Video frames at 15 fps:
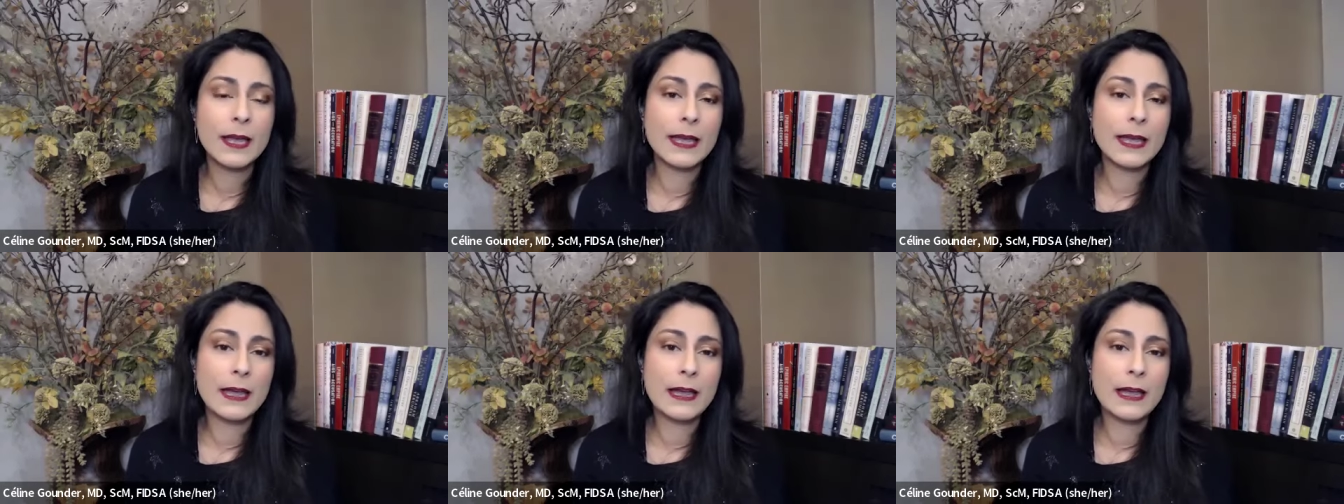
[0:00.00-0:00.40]

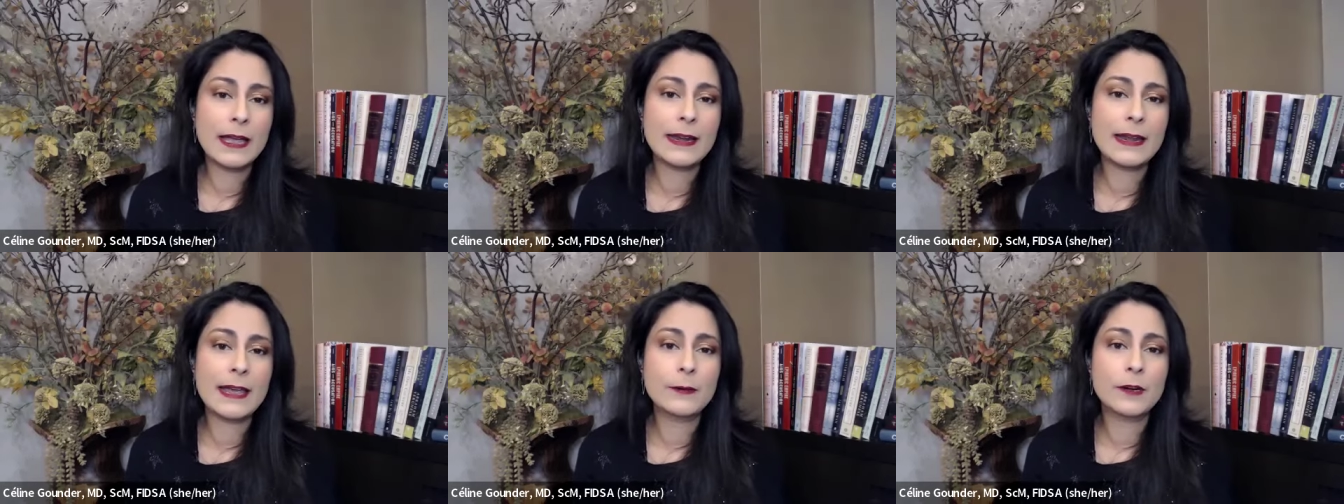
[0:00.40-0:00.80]
Uh,
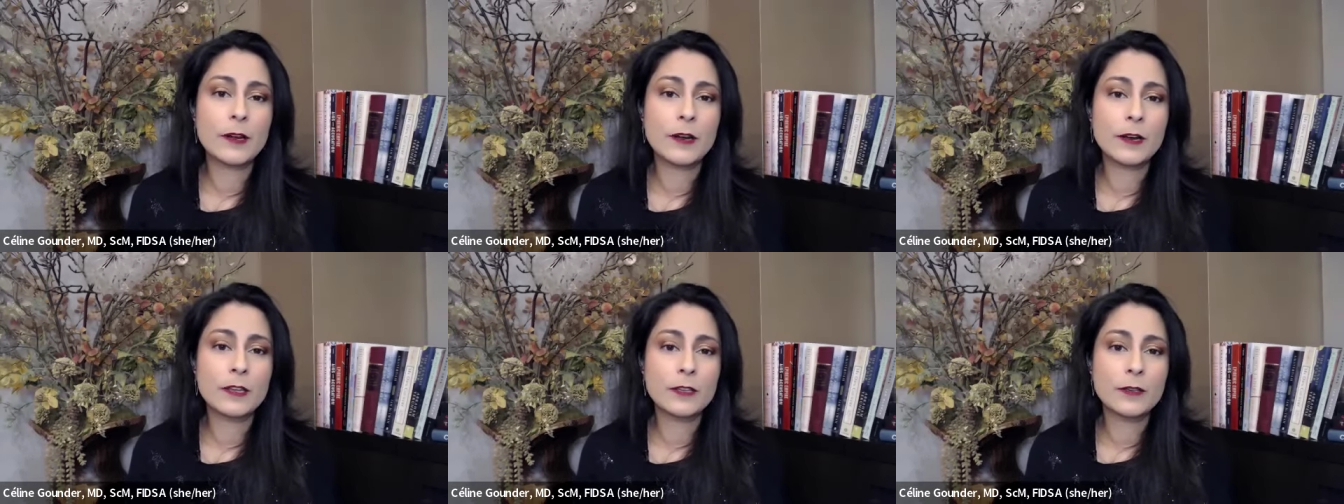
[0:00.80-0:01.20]
and I would
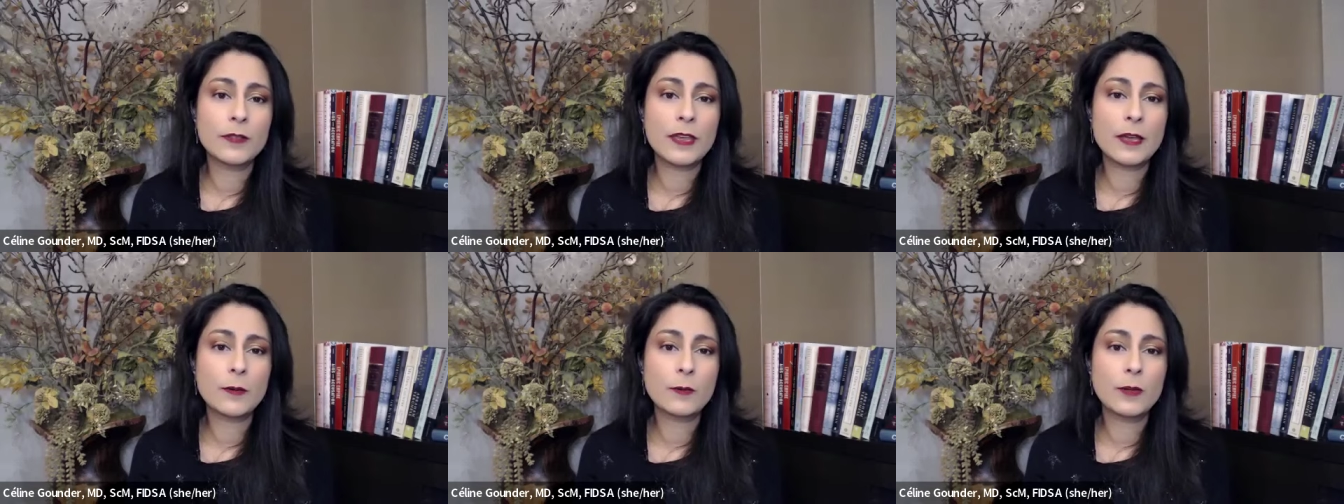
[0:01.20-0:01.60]
argue
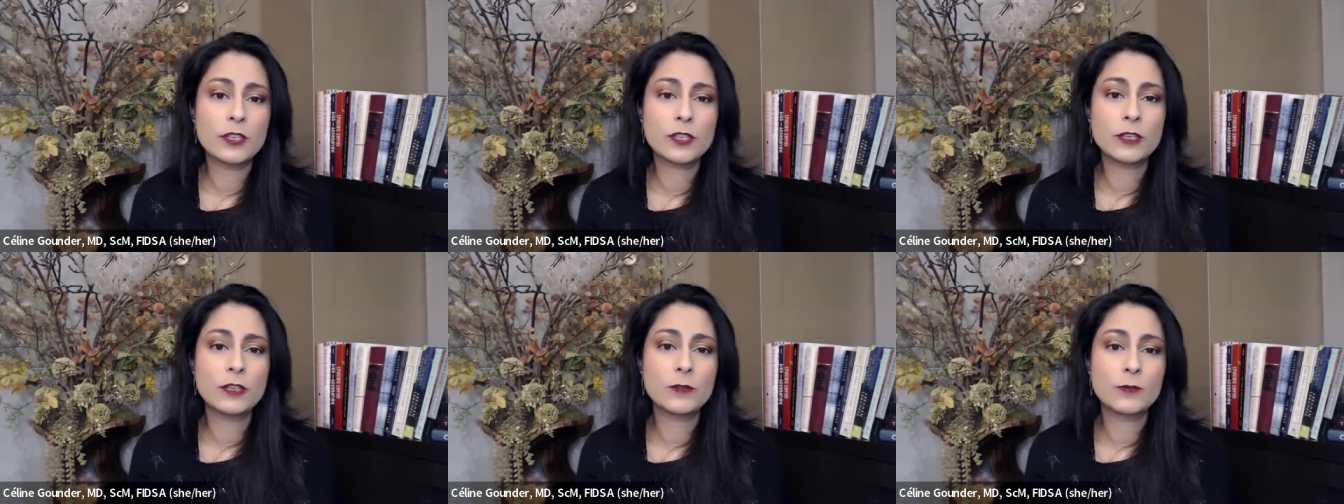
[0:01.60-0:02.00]
that we
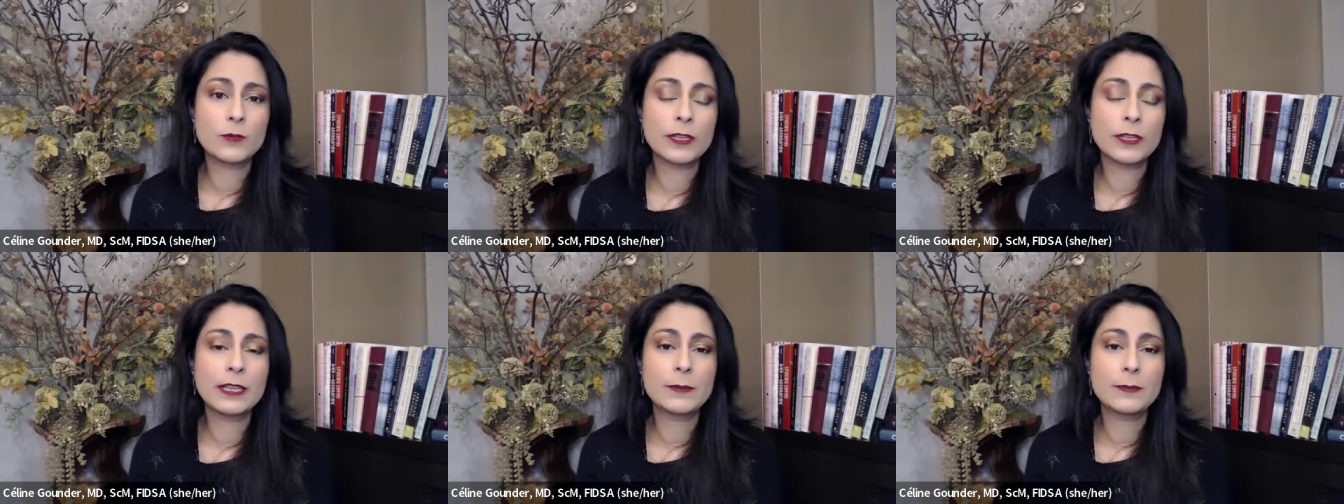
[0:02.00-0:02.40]
should
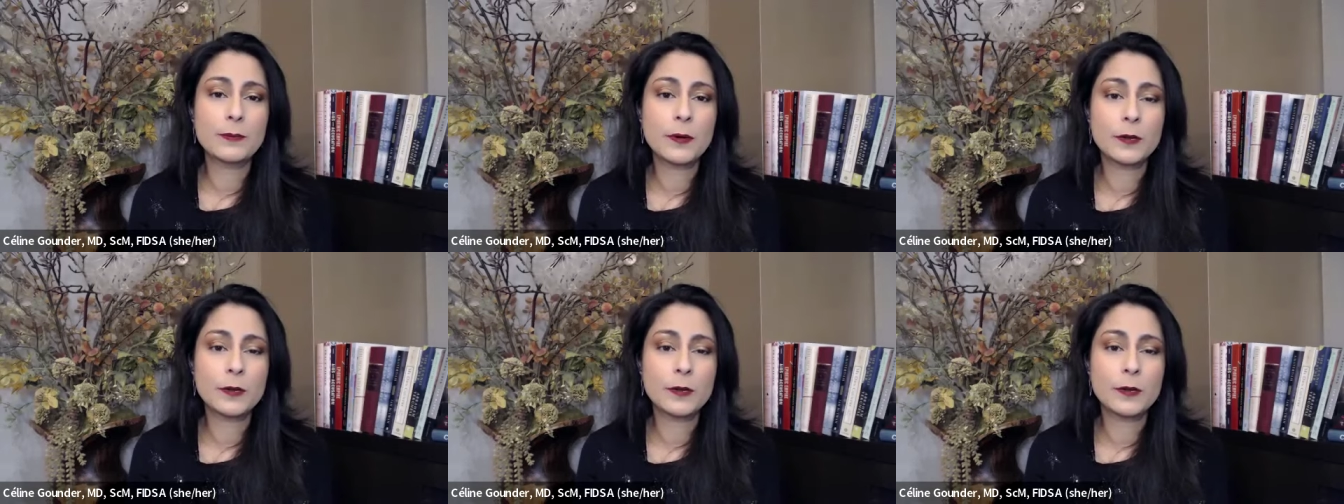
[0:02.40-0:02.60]
really